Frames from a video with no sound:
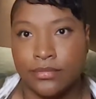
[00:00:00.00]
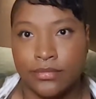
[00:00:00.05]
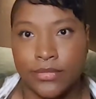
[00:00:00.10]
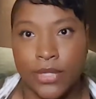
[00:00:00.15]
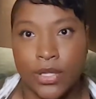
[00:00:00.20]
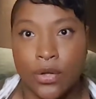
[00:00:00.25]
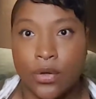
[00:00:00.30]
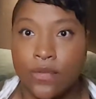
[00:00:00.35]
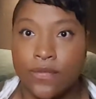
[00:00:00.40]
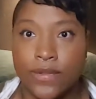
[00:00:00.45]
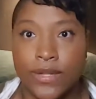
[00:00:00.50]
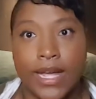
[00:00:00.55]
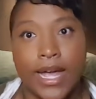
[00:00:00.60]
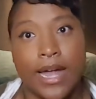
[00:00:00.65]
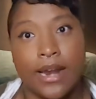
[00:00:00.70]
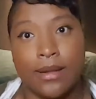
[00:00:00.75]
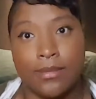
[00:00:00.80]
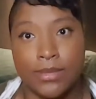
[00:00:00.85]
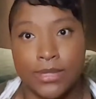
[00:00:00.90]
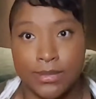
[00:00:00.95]
that hopefully
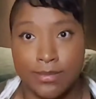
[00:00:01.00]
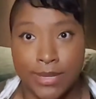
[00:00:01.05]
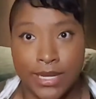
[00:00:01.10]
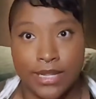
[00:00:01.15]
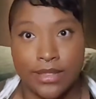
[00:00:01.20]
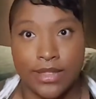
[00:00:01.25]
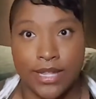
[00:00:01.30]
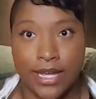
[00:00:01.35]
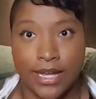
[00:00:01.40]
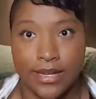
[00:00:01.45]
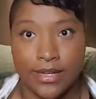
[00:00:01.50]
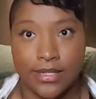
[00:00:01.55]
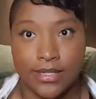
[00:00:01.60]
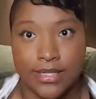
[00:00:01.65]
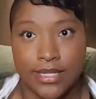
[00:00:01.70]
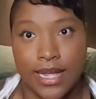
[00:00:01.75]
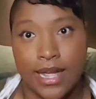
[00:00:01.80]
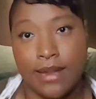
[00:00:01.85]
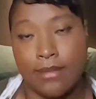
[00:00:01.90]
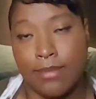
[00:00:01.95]
add up to big
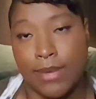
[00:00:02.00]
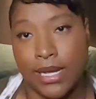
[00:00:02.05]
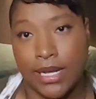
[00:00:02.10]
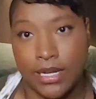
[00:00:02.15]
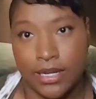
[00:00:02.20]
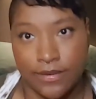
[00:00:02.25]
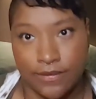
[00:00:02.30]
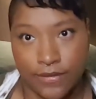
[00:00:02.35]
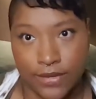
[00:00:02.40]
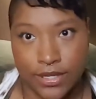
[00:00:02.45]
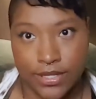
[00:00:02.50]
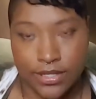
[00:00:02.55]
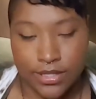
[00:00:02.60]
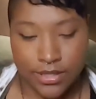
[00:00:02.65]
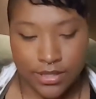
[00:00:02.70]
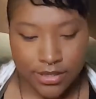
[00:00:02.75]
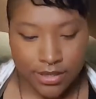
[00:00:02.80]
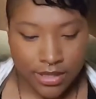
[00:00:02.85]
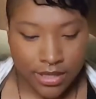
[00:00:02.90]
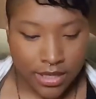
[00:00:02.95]
things and make a
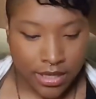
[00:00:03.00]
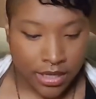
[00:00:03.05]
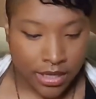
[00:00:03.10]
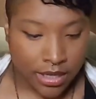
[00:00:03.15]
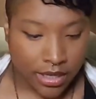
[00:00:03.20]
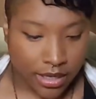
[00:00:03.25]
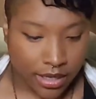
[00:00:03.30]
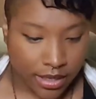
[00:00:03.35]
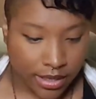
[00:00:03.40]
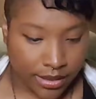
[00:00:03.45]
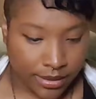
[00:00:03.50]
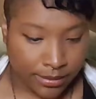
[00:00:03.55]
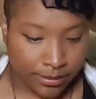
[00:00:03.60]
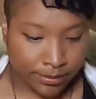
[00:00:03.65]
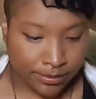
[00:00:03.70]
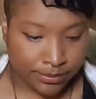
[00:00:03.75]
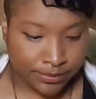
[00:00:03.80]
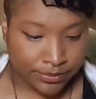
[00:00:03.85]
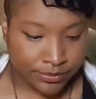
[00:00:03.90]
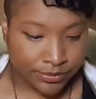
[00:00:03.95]
difference.
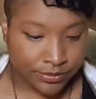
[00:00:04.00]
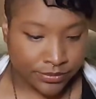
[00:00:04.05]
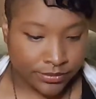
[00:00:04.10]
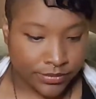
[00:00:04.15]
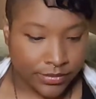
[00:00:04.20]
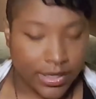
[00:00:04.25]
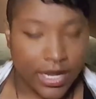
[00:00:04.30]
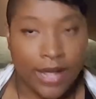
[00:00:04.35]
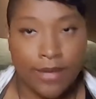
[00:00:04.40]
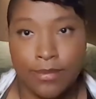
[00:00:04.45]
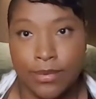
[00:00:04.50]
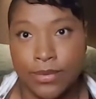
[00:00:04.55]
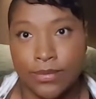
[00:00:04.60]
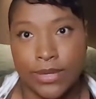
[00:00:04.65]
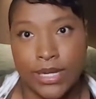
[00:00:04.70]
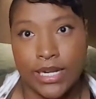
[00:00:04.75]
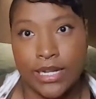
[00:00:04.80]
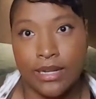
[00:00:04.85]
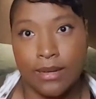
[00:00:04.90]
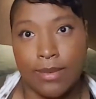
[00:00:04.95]
I've been
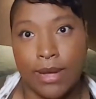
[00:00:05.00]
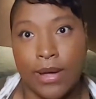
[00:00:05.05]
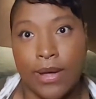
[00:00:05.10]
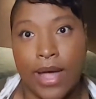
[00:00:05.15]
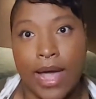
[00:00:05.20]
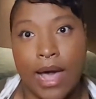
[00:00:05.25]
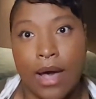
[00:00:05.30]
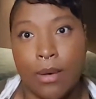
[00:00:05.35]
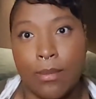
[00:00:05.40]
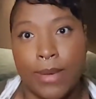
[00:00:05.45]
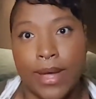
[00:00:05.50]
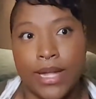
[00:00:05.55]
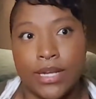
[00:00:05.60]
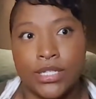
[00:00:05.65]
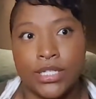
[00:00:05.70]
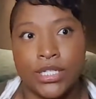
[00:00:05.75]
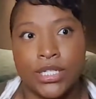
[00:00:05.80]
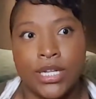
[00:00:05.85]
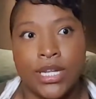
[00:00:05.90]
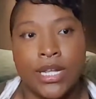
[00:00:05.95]
reading about how
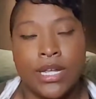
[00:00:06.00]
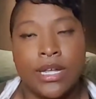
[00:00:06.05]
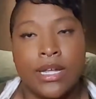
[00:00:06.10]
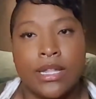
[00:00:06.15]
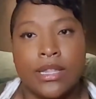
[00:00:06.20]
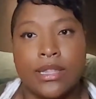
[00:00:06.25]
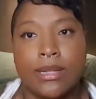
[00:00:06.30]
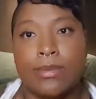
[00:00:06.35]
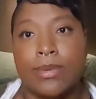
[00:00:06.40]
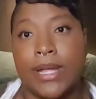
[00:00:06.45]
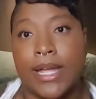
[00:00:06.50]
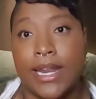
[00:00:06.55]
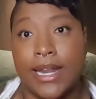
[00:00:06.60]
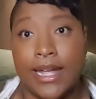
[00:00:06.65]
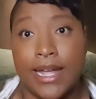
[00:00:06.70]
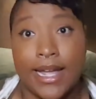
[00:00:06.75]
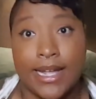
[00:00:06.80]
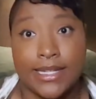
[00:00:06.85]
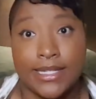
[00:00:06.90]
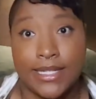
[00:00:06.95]
much the
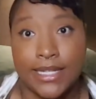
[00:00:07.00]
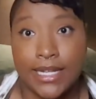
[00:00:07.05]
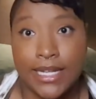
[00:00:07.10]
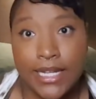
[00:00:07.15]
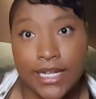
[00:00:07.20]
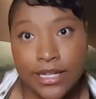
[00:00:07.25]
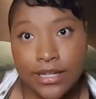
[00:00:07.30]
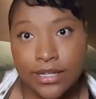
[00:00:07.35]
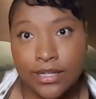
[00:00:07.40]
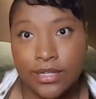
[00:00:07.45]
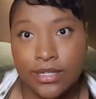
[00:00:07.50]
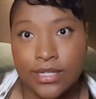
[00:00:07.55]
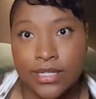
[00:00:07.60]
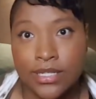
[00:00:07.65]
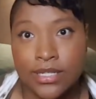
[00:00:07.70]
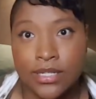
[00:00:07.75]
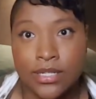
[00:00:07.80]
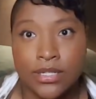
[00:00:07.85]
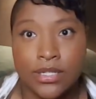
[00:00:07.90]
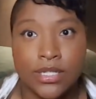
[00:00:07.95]
planet has
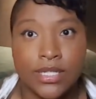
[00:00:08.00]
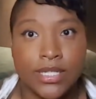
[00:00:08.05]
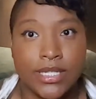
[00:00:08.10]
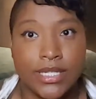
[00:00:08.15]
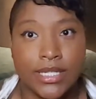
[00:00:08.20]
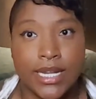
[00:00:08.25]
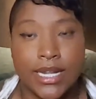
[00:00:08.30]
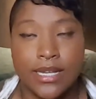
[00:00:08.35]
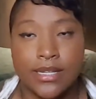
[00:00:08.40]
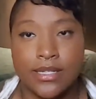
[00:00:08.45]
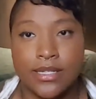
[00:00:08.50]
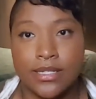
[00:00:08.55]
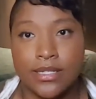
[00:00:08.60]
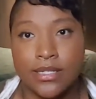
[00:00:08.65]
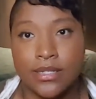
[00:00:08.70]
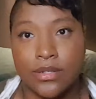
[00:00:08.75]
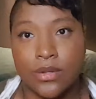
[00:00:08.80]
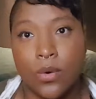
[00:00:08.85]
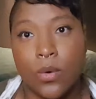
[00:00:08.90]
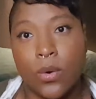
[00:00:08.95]
healed
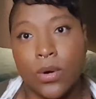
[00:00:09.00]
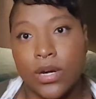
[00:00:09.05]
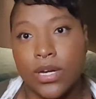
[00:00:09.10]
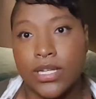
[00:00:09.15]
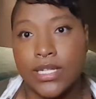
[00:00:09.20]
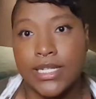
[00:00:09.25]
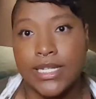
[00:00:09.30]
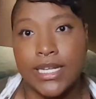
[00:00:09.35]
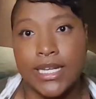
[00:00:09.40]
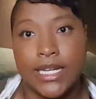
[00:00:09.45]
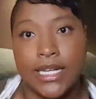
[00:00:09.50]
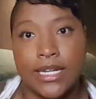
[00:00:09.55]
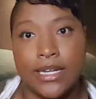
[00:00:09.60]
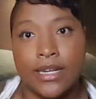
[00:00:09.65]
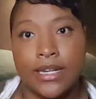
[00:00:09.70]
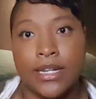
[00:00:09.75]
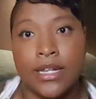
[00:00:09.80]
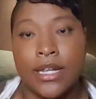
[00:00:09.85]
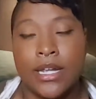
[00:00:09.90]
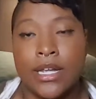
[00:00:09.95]
since
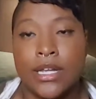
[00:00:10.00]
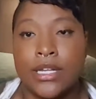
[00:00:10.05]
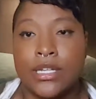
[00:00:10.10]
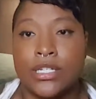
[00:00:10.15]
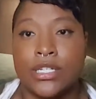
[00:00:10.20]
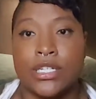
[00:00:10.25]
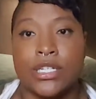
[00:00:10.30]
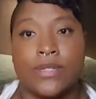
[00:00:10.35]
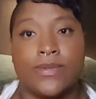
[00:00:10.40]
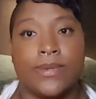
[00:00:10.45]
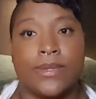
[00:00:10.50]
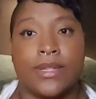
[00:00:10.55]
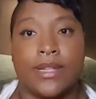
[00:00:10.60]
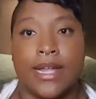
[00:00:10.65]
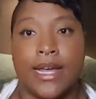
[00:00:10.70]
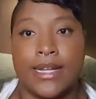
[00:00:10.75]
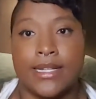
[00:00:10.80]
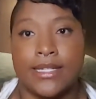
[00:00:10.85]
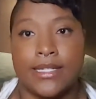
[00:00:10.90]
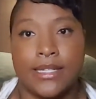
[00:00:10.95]
quarantine, just with
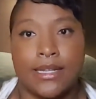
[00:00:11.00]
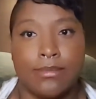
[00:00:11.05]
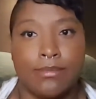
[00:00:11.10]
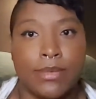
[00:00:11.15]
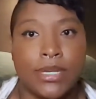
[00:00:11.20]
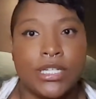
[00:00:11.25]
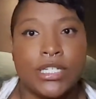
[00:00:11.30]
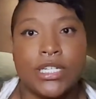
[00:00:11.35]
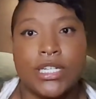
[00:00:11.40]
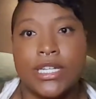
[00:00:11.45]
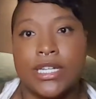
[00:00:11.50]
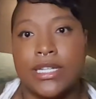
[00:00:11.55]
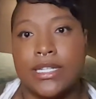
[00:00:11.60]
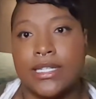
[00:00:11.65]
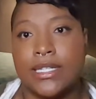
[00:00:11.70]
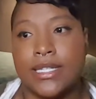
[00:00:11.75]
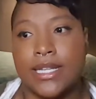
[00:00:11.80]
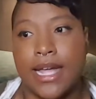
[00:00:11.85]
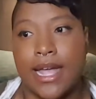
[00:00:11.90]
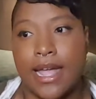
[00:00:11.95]
less
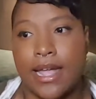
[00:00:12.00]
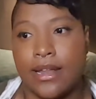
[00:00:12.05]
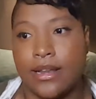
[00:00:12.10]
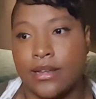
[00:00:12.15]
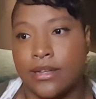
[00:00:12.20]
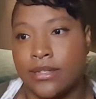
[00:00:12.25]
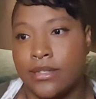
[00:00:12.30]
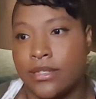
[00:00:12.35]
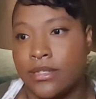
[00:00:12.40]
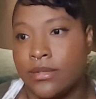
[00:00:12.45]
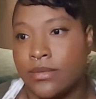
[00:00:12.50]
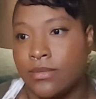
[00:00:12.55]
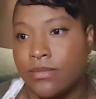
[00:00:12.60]
emissions and